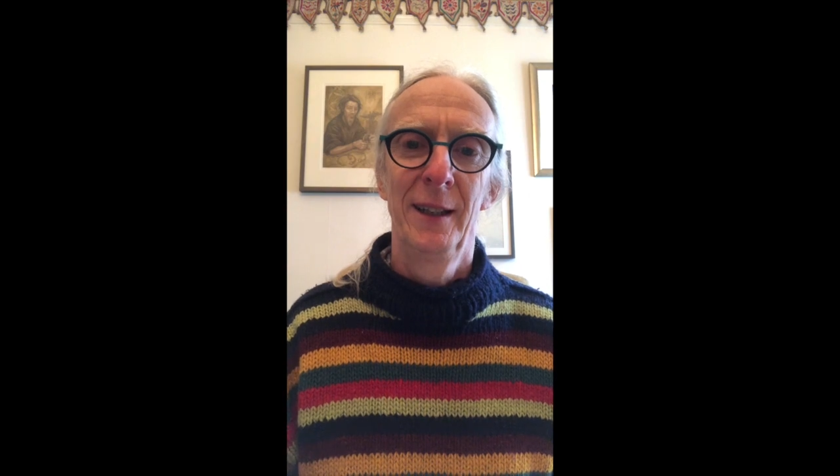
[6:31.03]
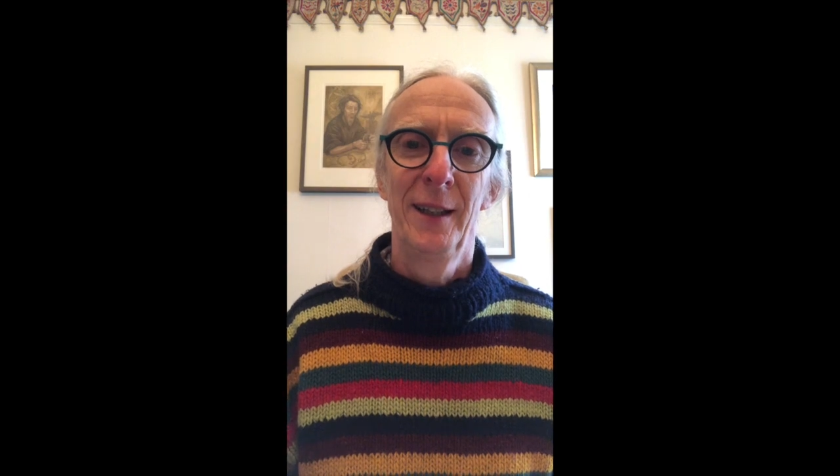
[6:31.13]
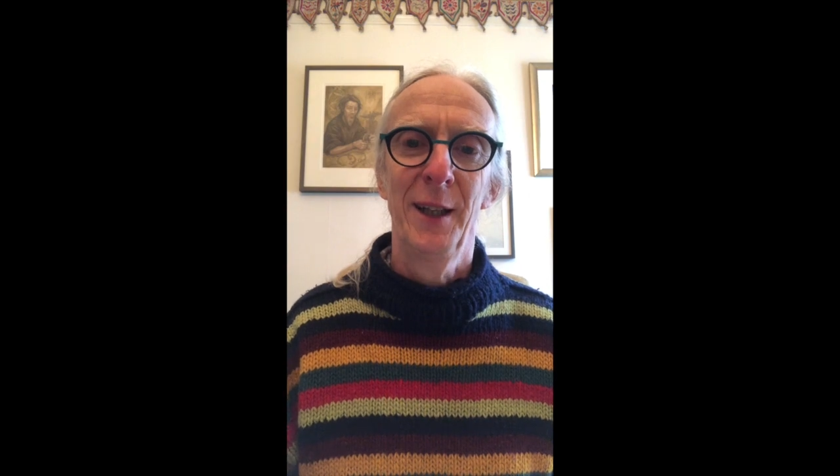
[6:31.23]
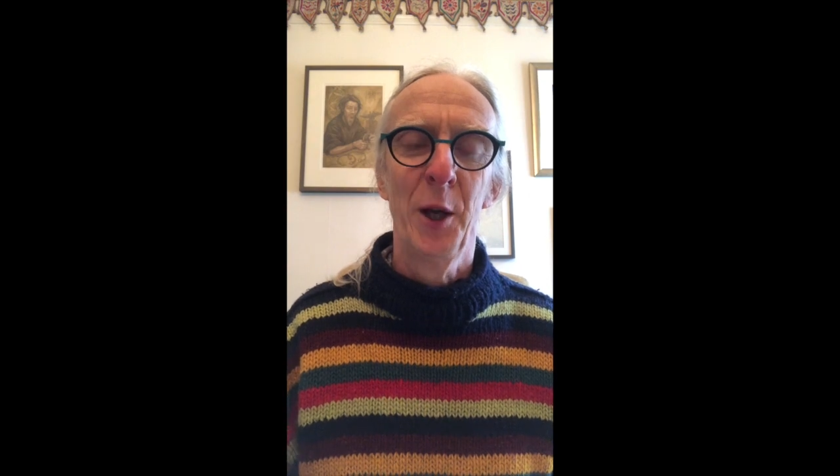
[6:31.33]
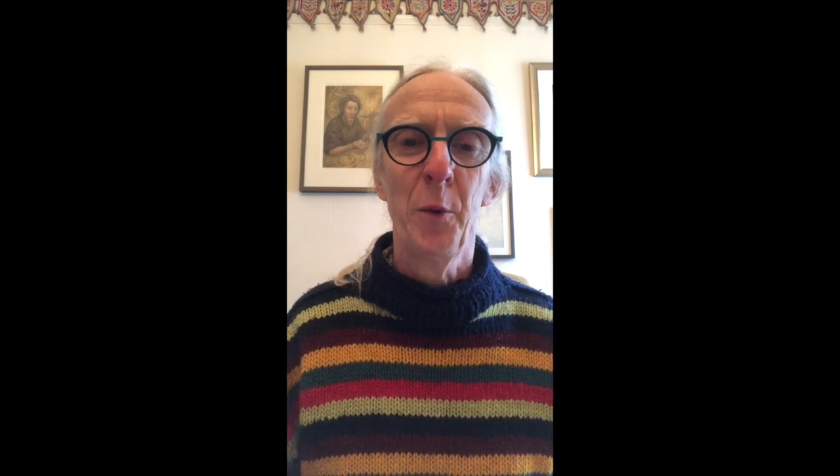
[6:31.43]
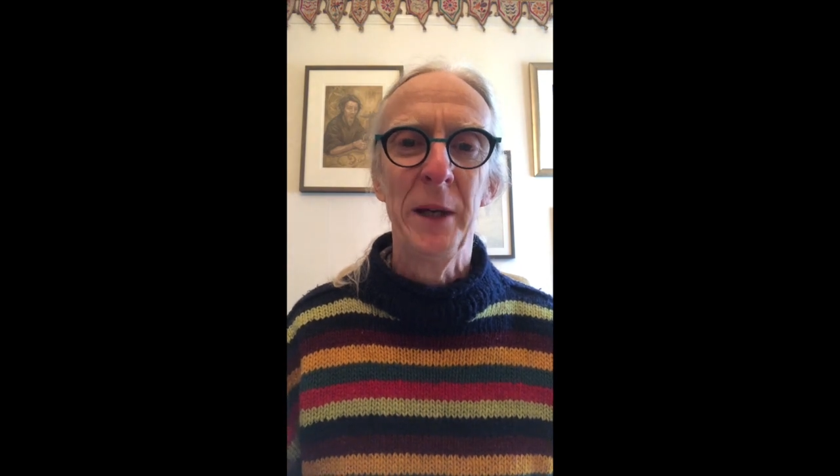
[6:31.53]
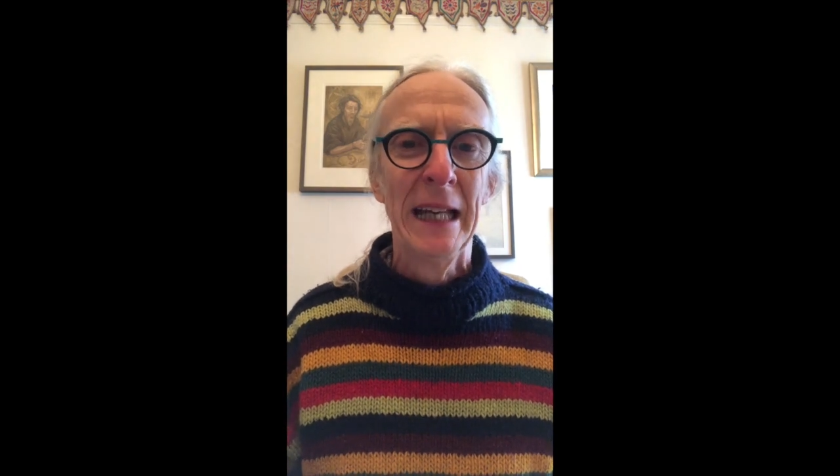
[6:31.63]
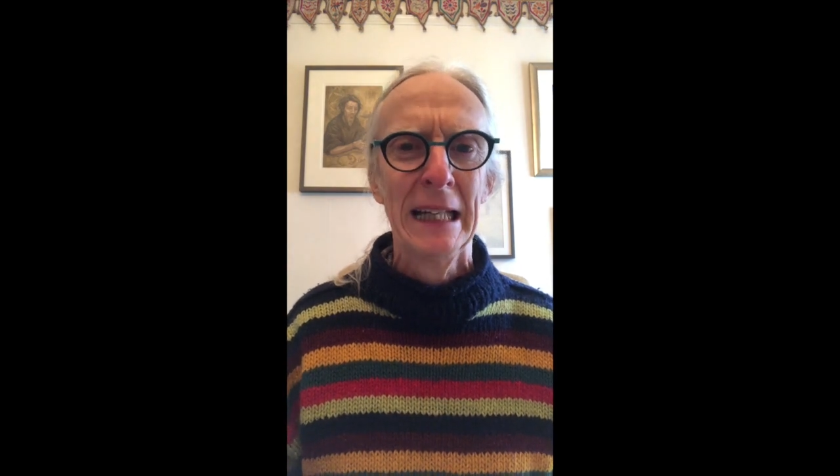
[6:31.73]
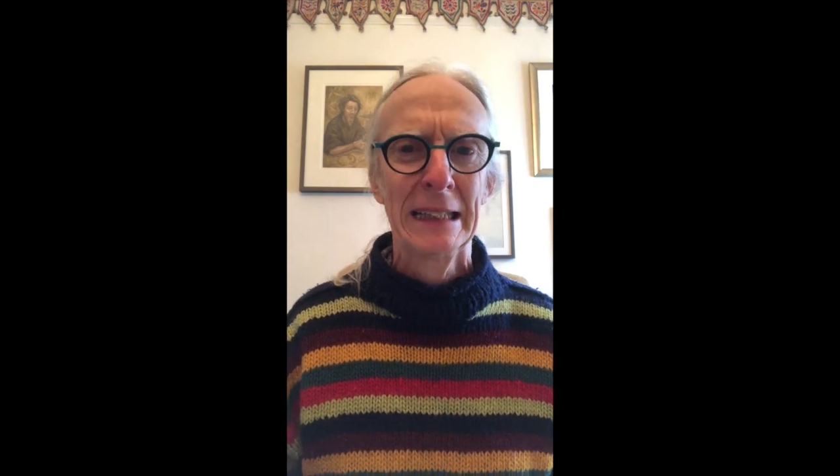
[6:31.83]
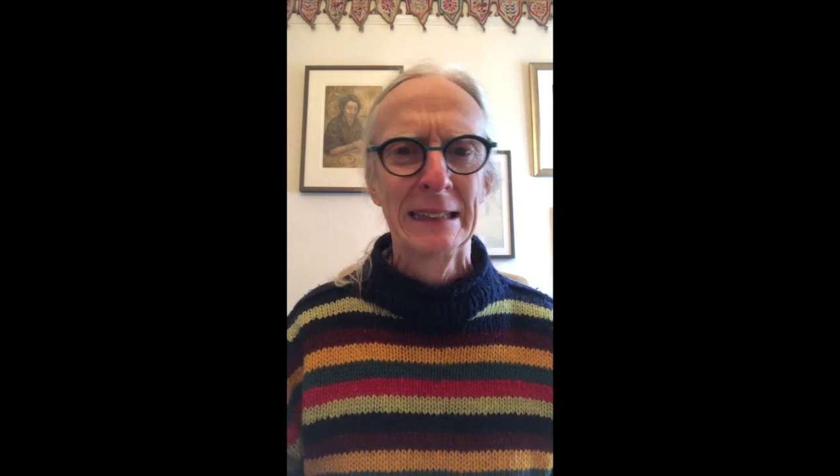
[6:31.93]
You know, we
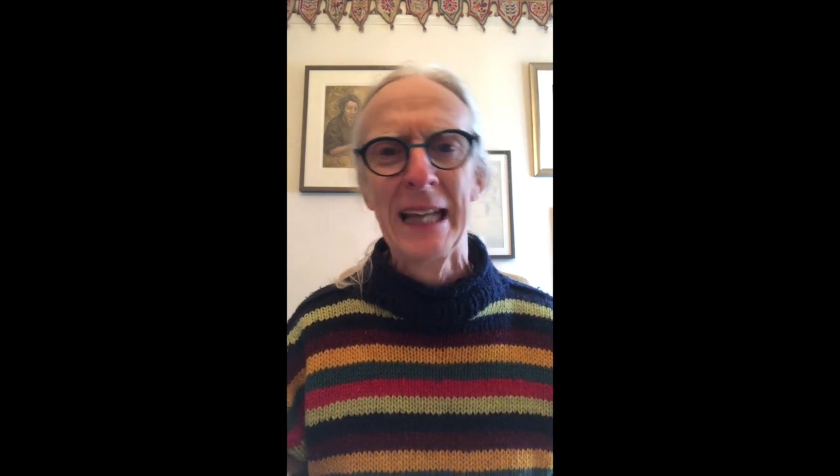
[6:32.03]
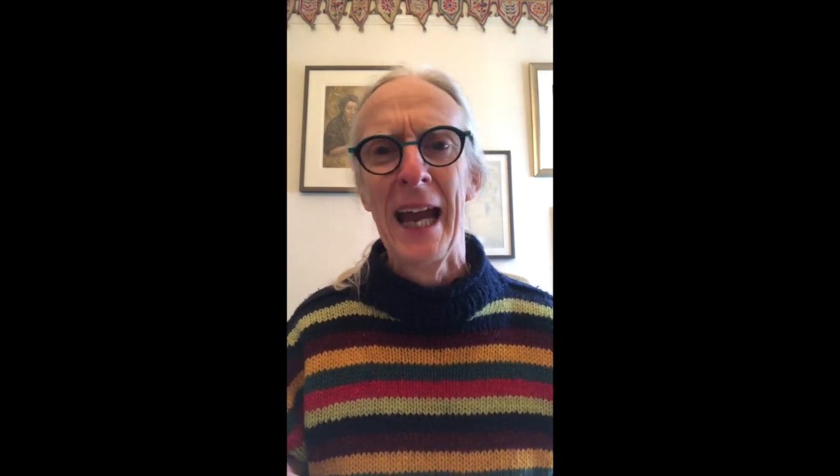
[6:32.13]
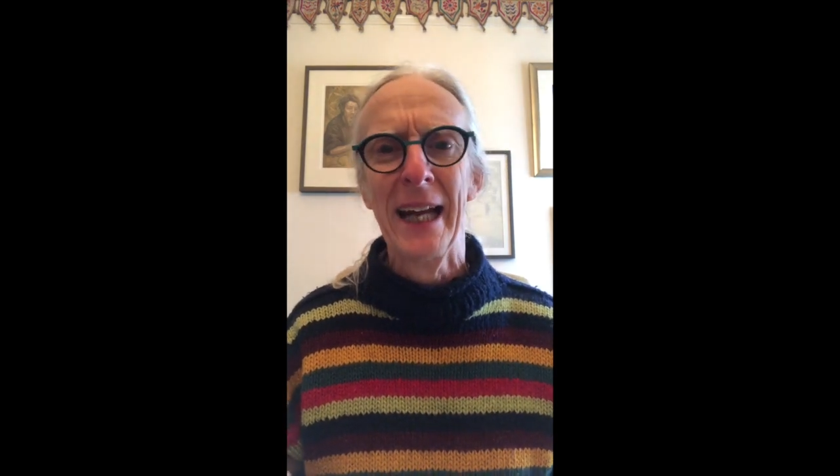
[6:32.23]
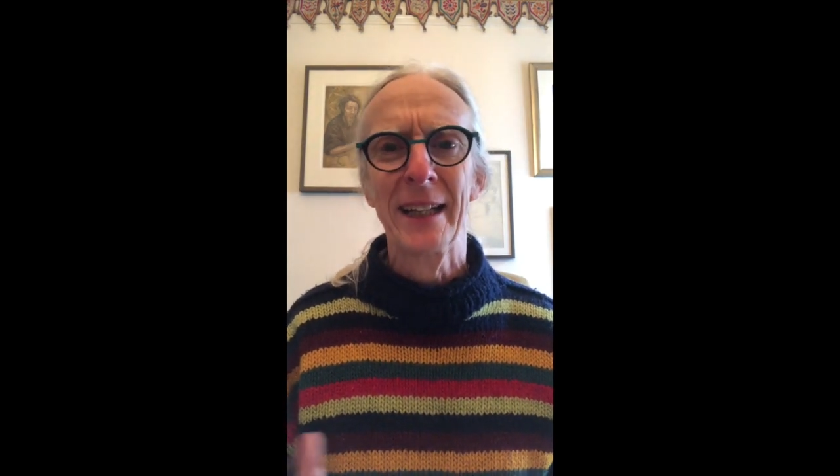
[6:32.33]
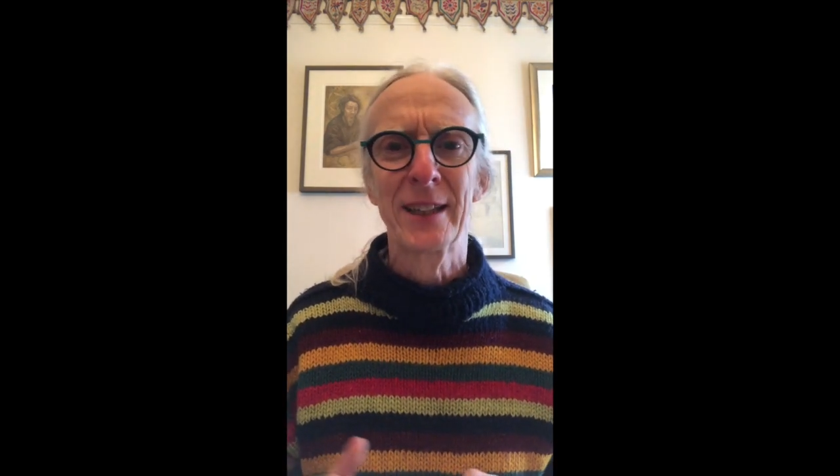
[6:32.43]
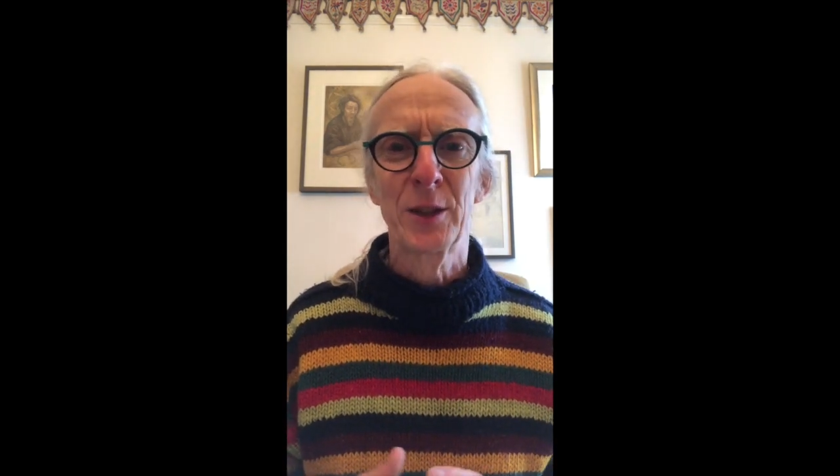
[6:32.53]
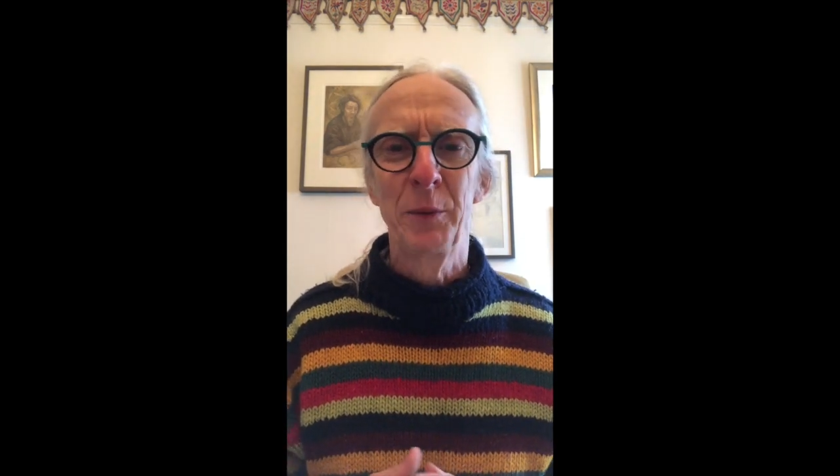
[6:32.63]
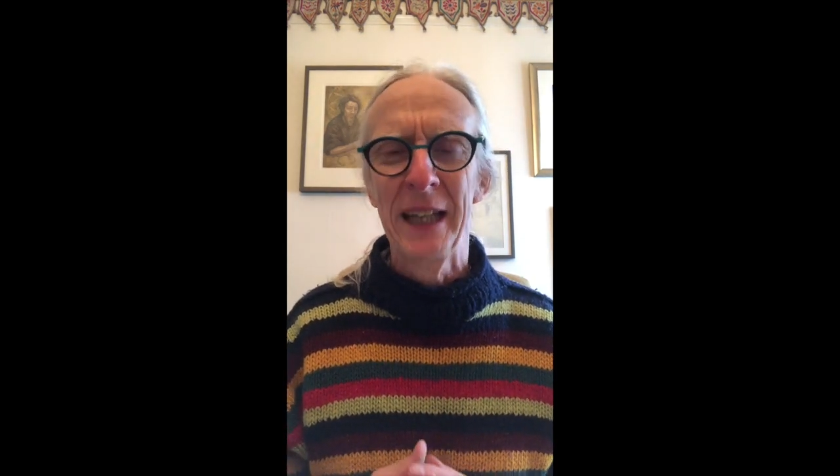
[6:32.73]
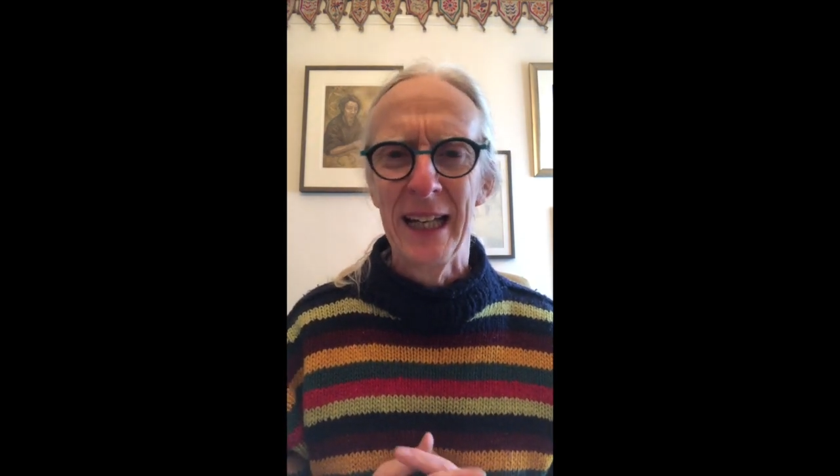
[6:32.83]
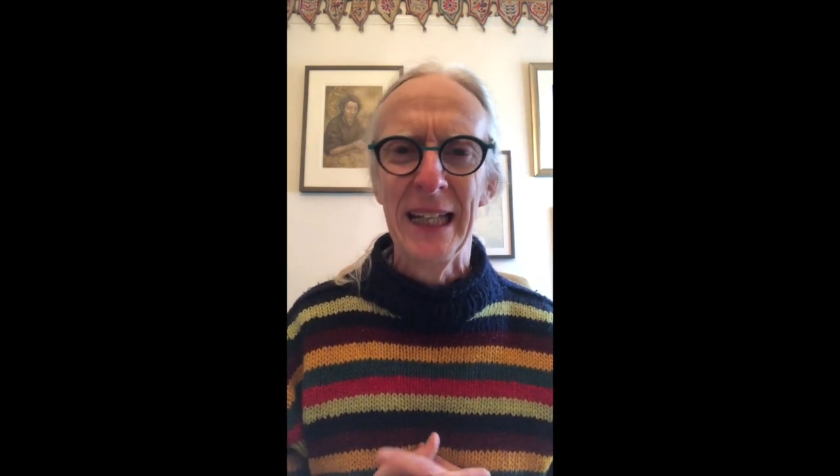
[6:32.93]
get texts,
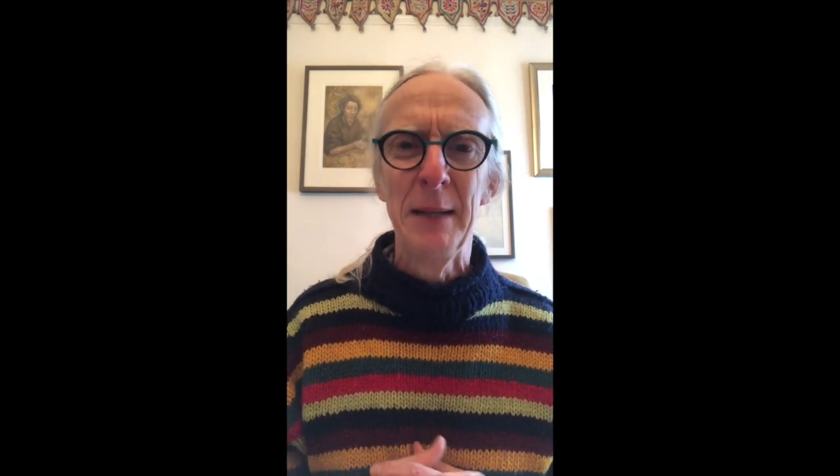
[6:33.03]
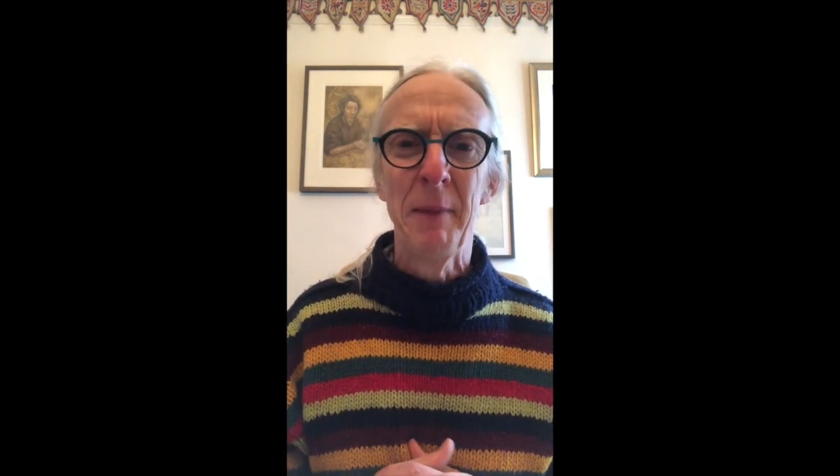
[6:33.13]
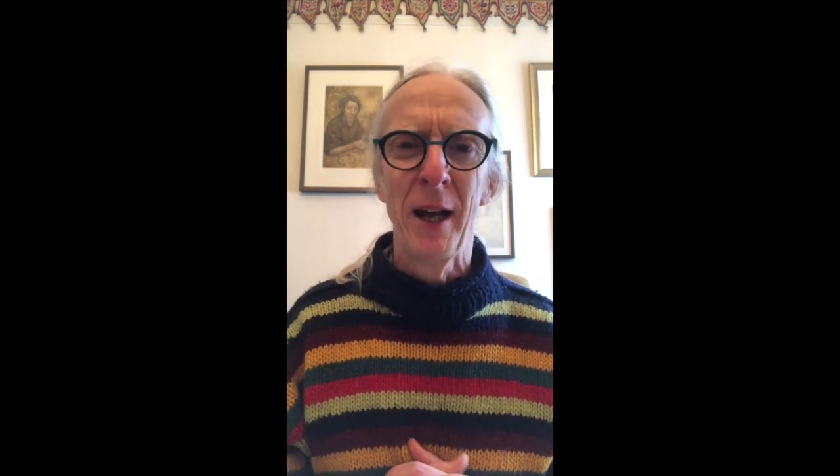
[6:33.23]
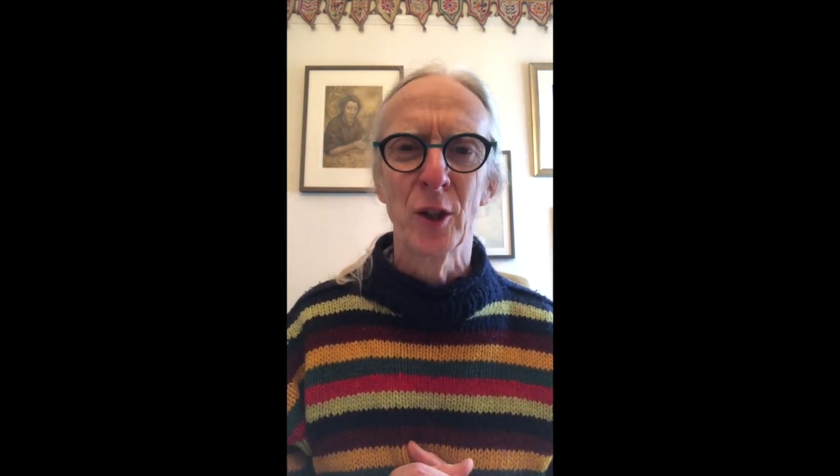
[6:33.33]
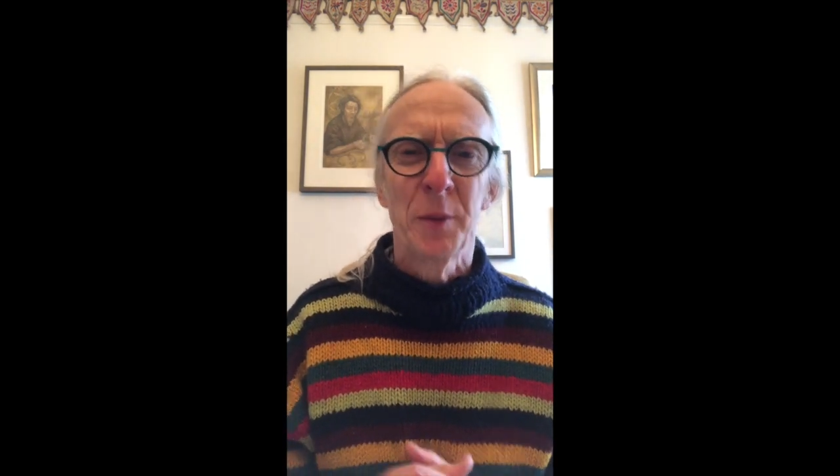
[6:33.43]
we get emails,